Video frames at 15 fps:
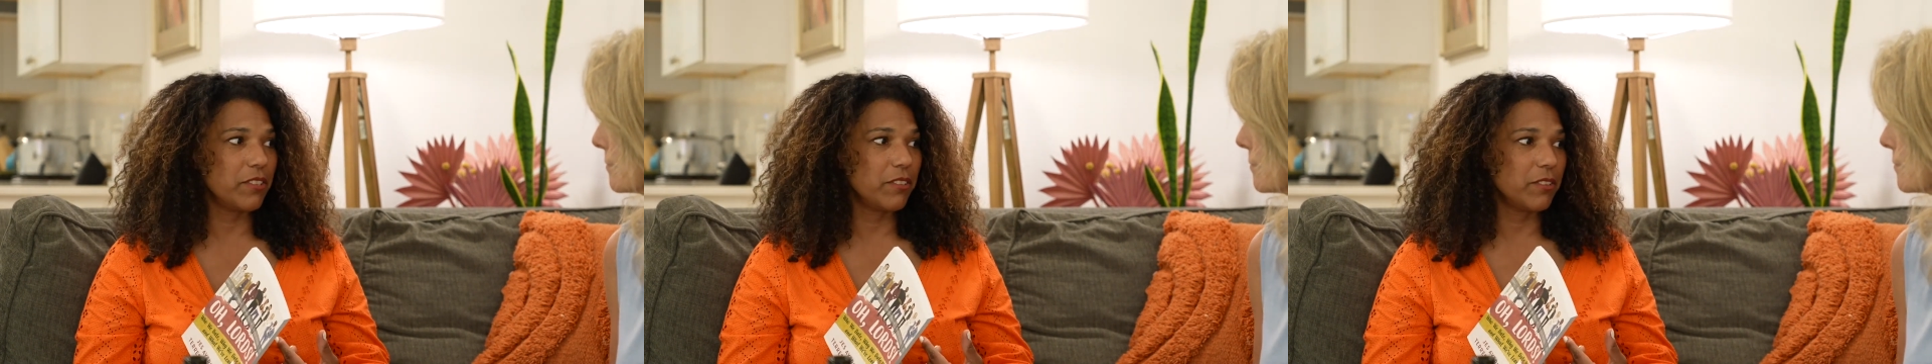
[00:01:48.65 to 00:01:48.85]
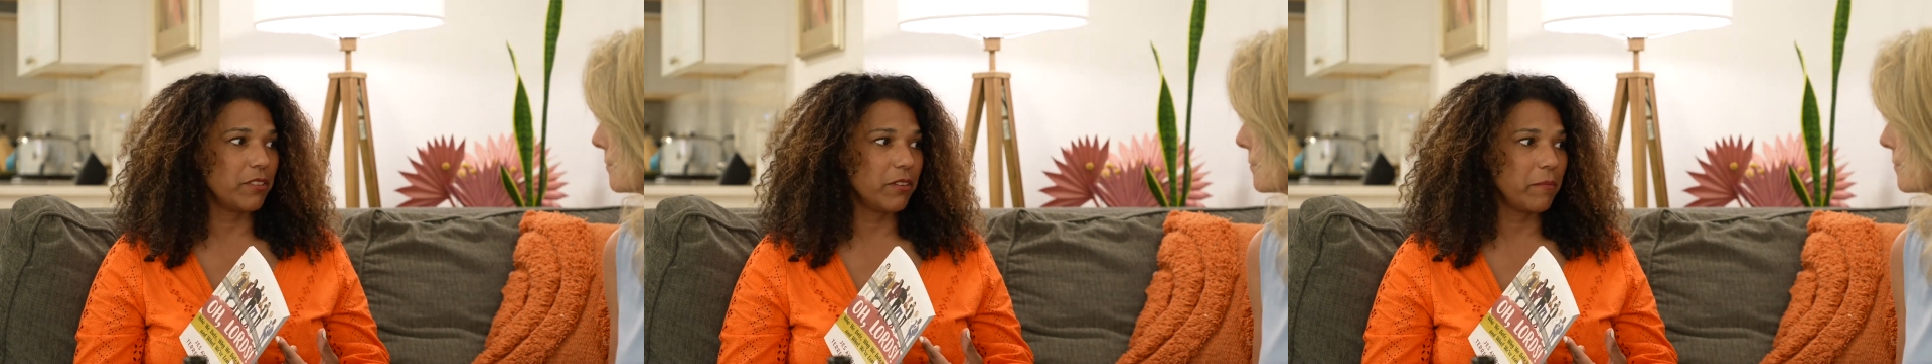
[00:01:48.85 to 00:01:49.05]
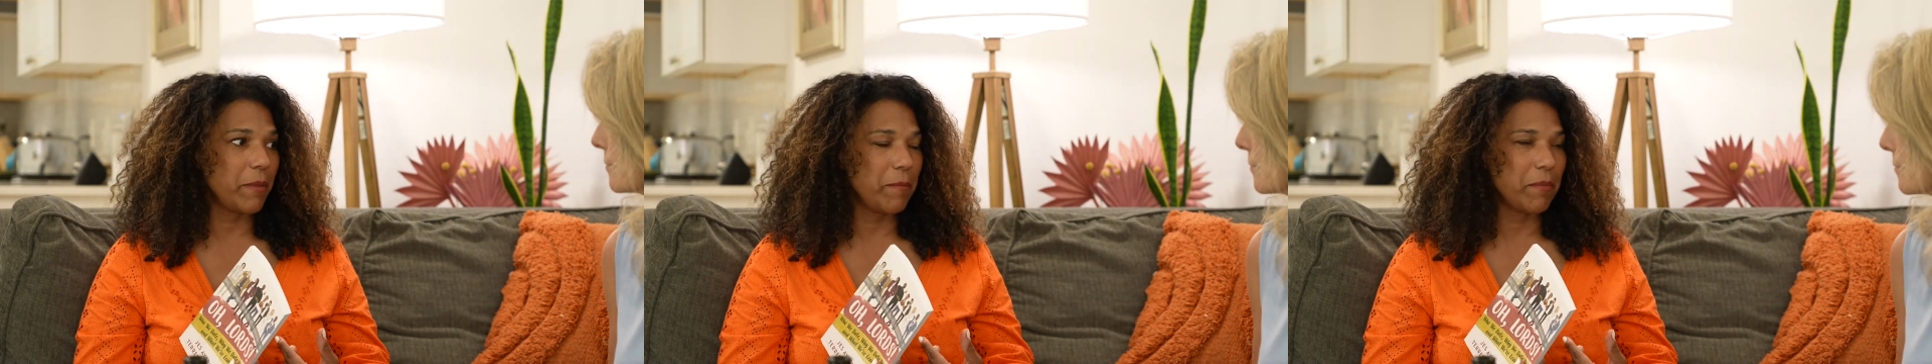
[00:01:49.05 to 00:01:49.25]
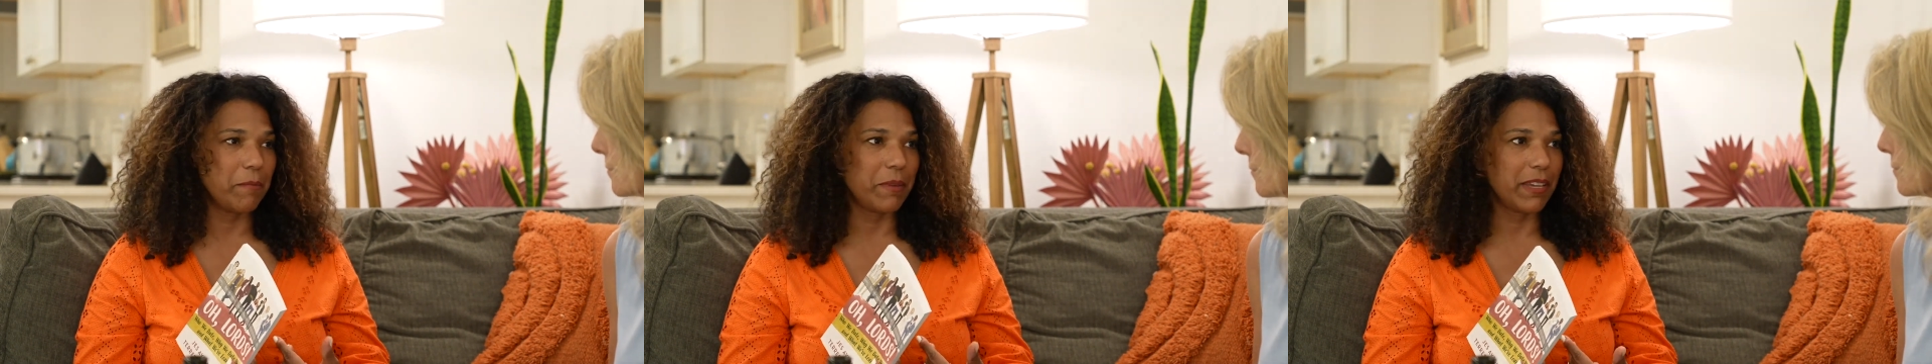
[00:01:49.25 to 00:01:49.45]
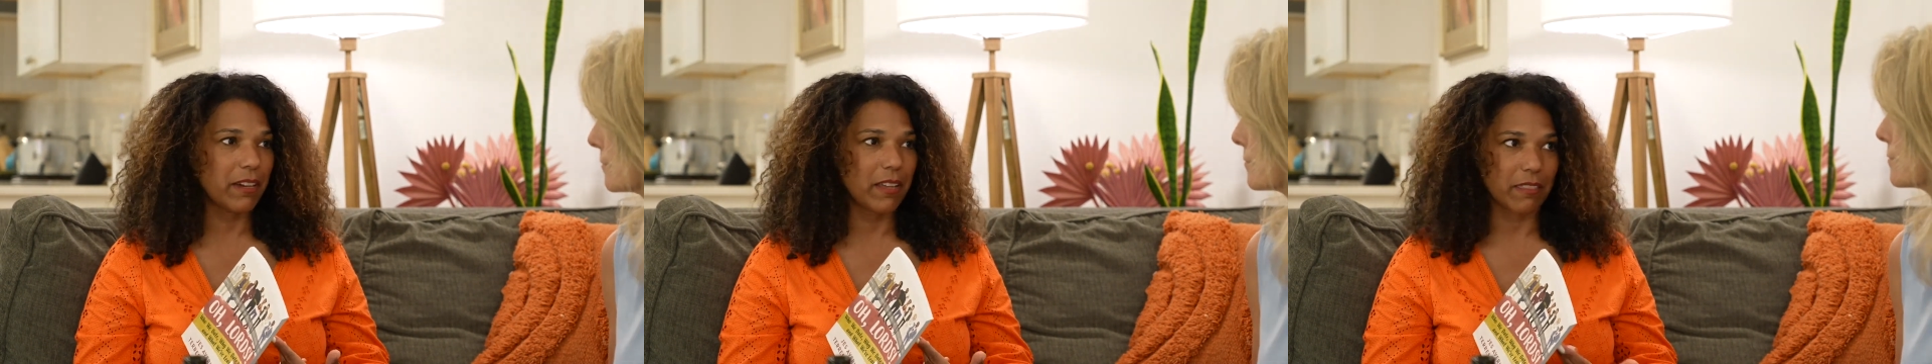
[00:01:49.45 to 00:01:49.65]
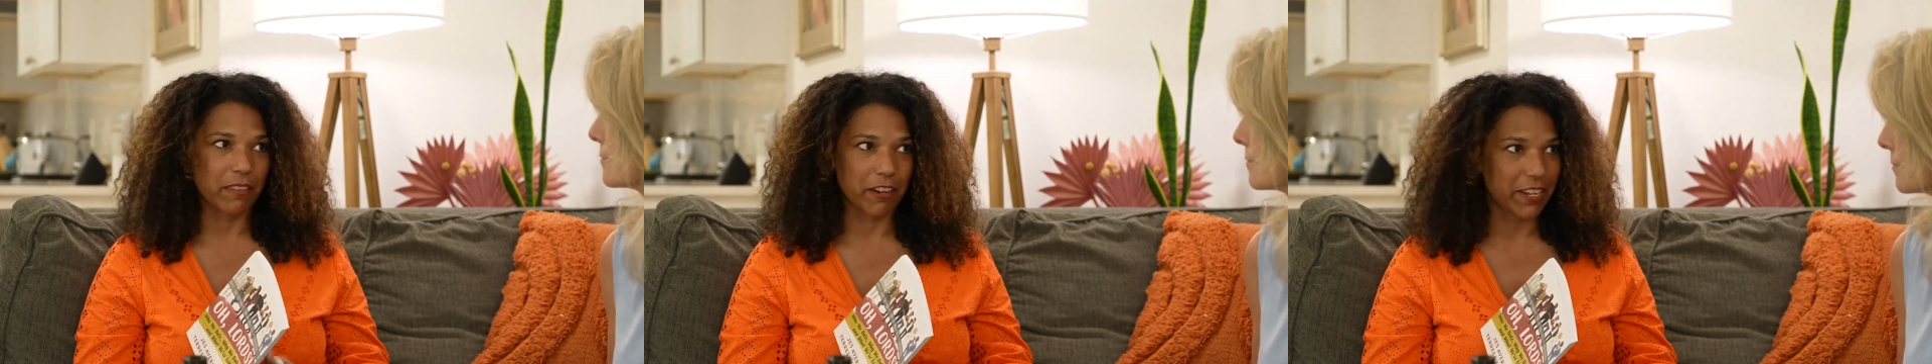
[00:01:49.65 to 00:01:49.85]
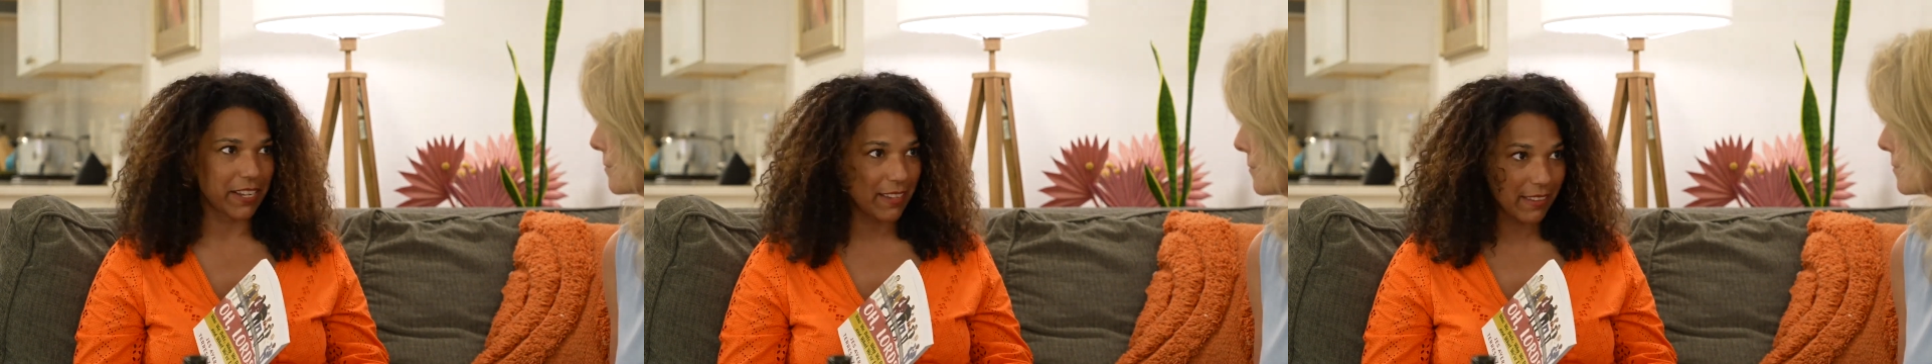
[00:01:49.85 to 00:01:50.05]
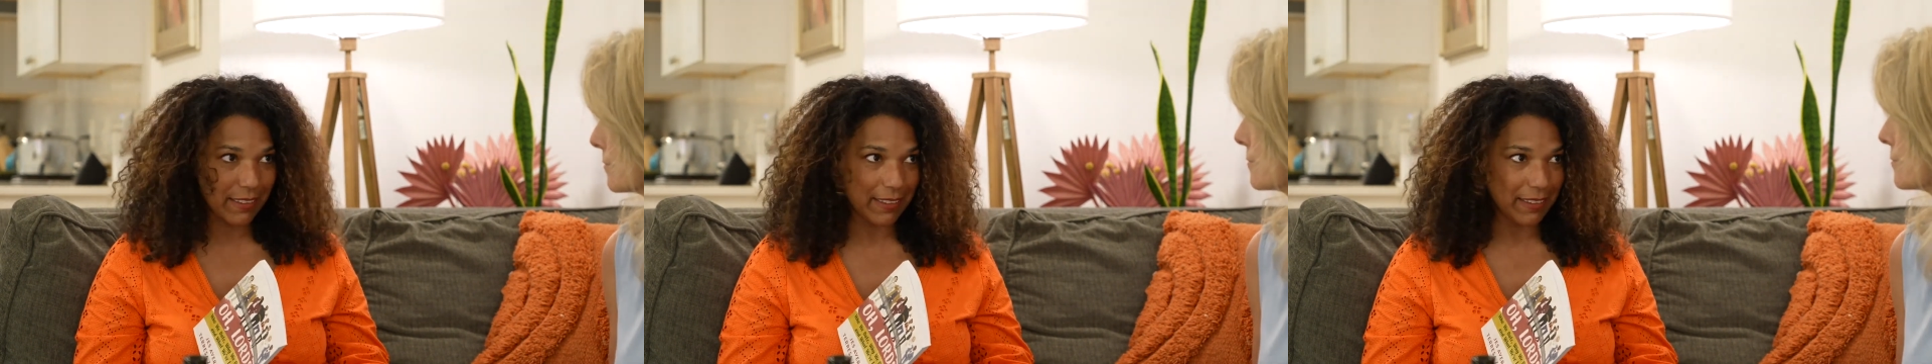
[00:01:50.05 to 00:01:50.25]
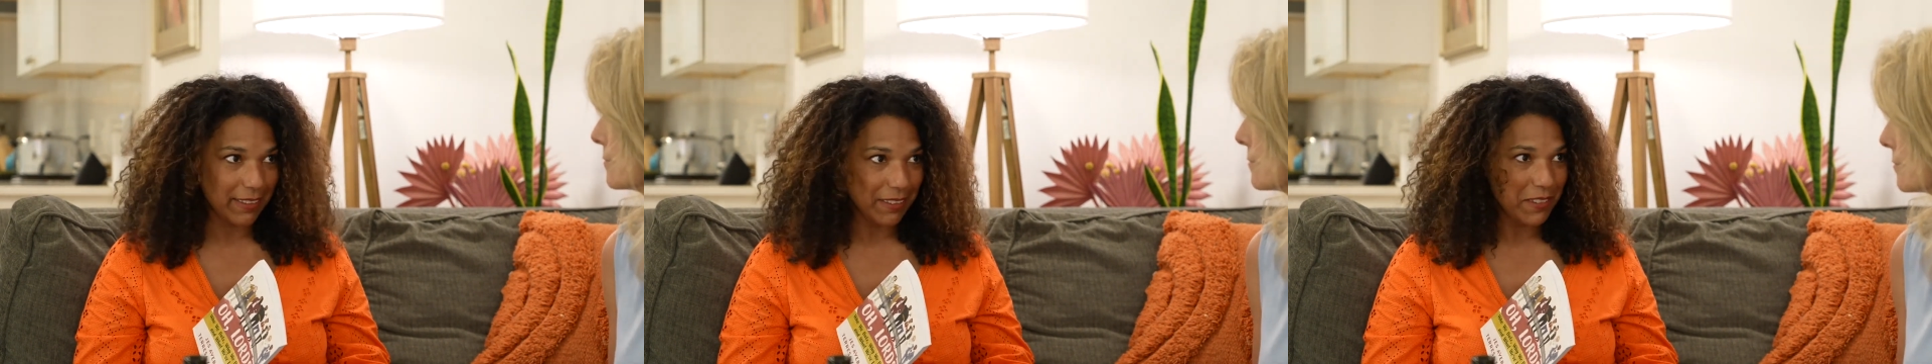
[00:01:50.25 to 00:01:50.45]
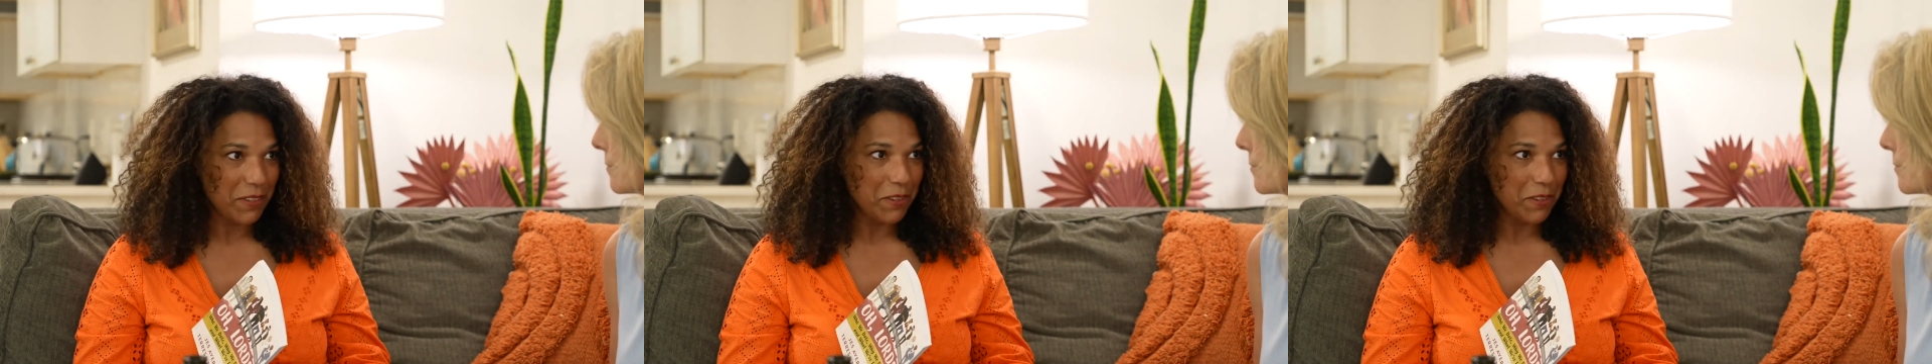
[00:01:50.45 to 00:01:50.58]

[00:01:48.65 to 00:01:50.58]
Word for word: to maybe be cathartic,